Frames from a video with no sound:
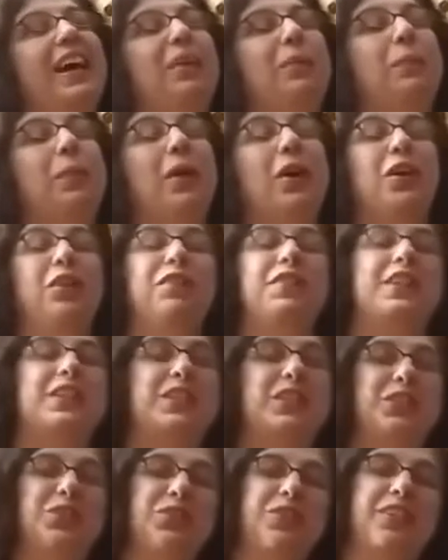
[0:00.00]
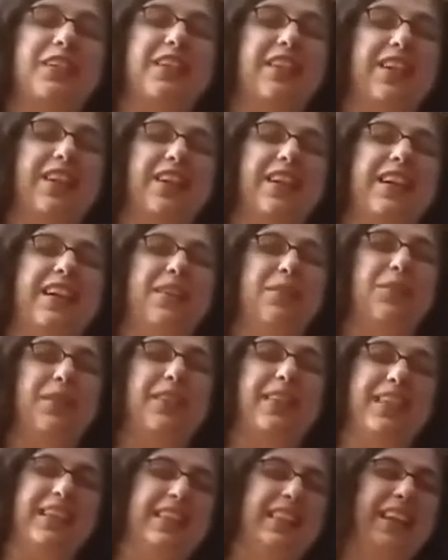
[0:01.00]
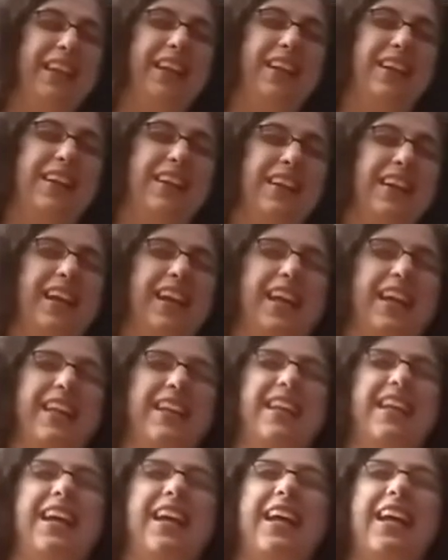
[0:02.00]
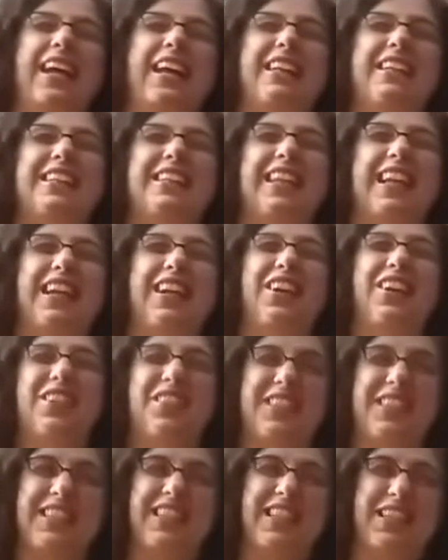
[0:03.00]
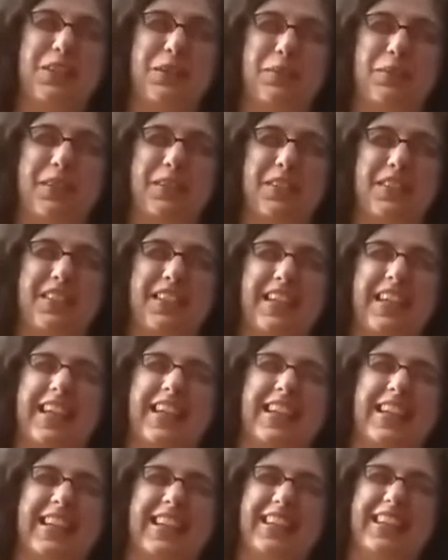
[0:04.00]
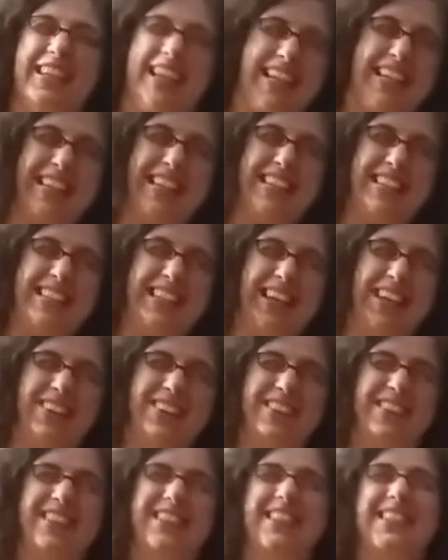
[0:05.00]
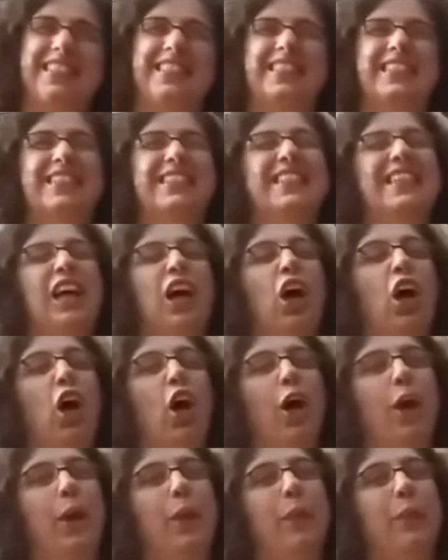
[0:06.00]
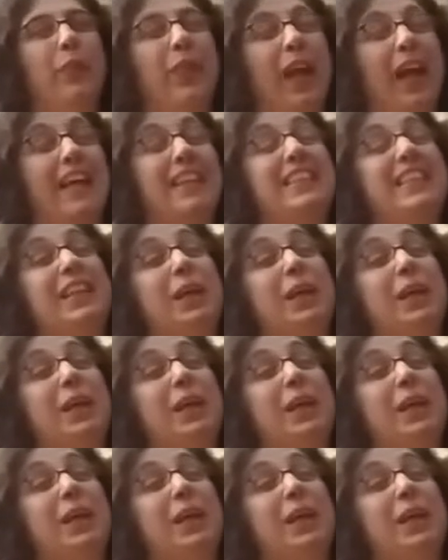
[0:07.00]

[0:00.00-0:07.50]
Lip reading: perfect storyline within there, and it just kind of hurts a little because I like these characters, and I did get